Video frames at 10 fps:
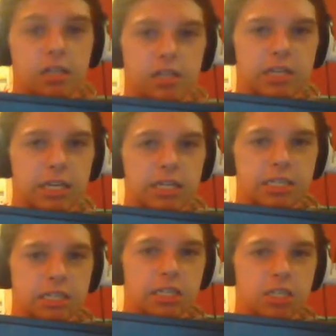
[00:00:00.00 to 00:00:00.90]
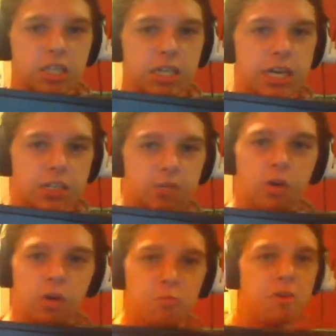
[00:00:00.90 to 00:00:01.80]
This is, yes,
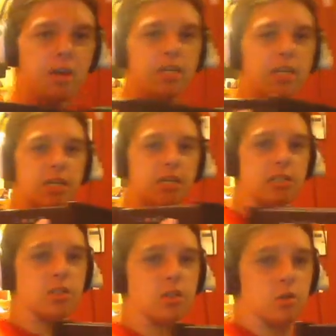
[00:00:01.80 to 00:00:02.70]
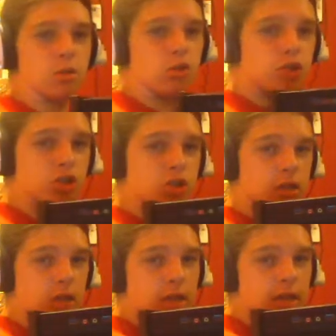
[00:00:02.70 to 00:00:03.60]
what you think it is. Whoosh.
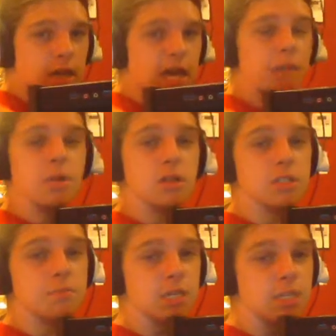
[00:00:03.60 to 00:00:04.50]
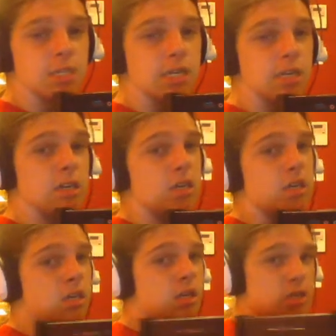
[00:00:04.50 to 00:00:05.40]
I built a PC.
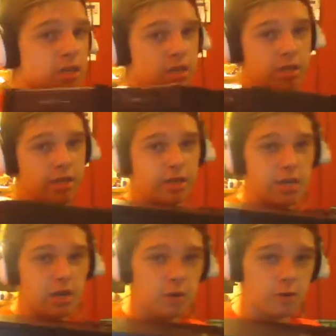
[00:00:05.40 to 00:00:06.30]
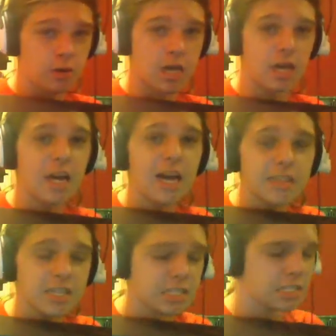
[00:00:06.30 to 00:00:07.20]
Now,
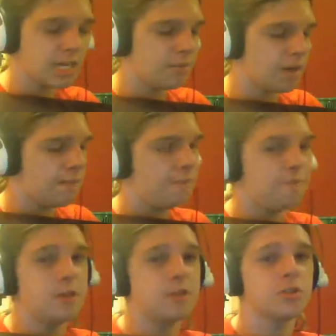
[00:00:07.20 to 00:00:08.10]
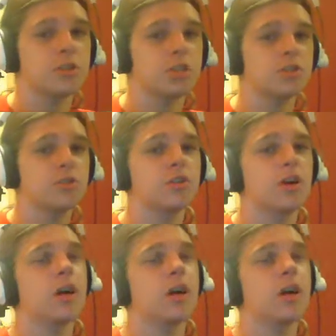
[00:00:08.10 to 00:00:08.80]
this is like my 5th or 6th try